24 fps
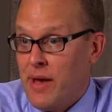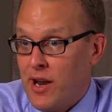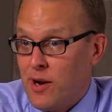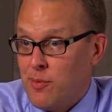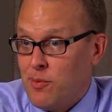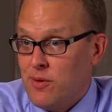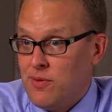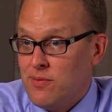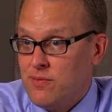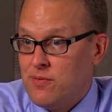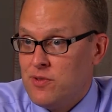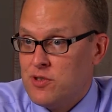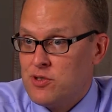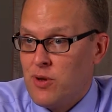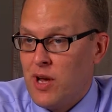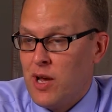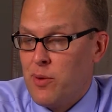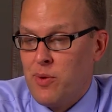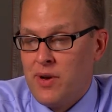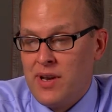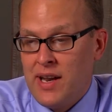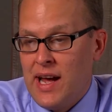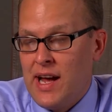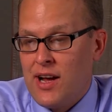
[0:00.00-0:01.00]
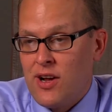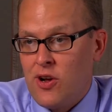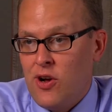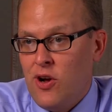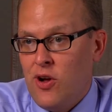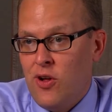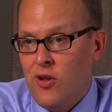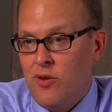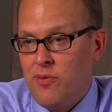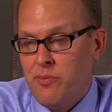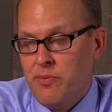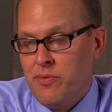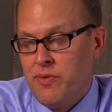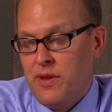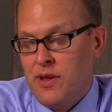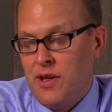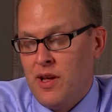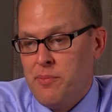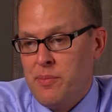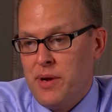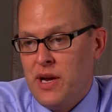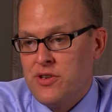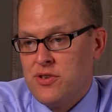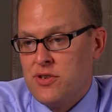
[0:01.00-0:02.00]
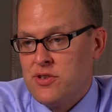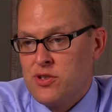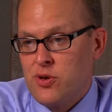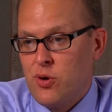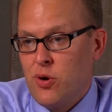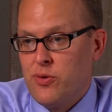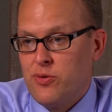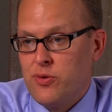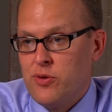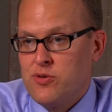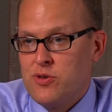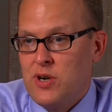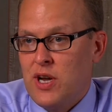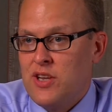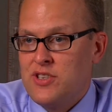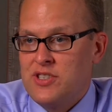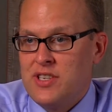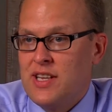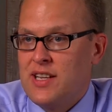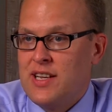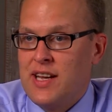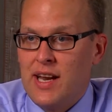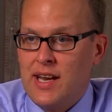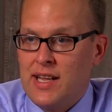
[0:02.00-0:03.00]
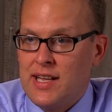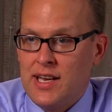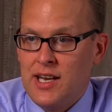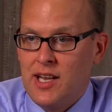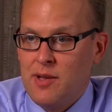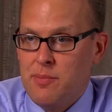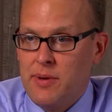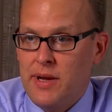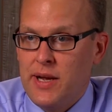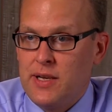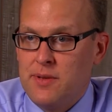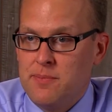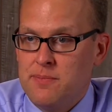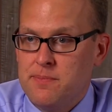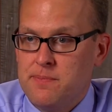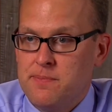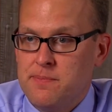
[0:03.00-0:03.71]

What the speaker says: animal. So I would not call patients going through trials any kind of guinea pig.